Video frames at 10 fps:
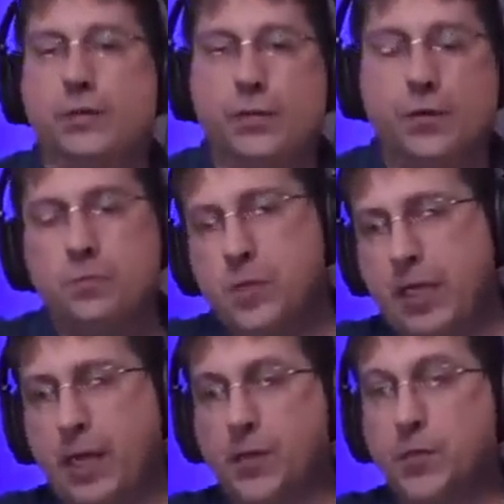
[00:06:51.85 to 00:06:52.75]
Well,
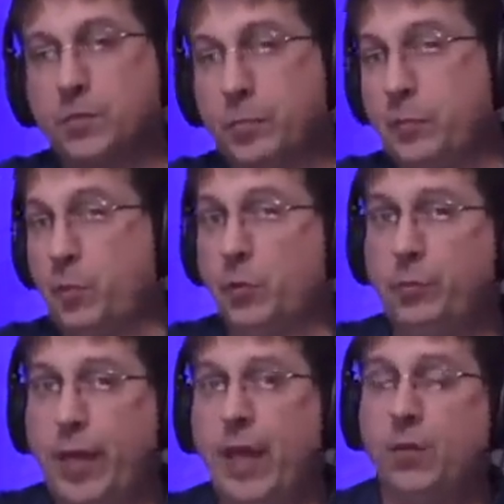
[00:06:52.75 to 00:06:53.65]
because people are
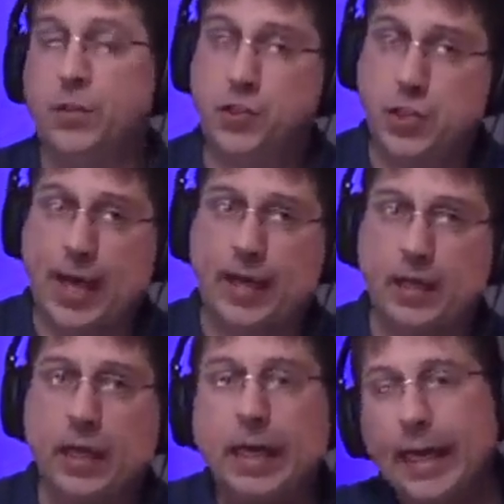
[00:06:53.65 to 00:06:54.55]
paying with
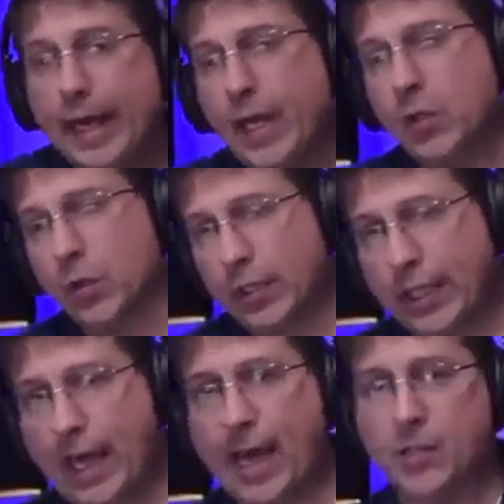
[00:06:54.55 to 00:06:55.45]
check and or
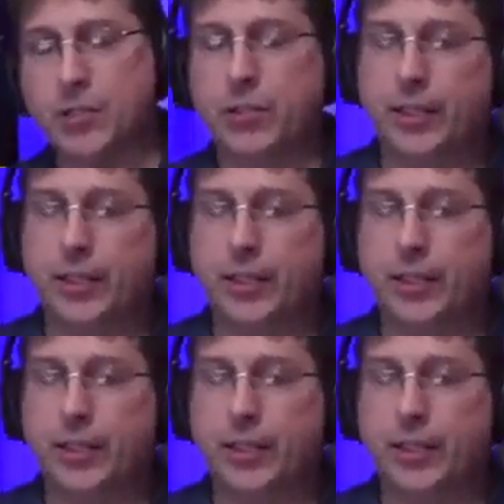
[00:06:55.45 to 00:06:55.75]
cash,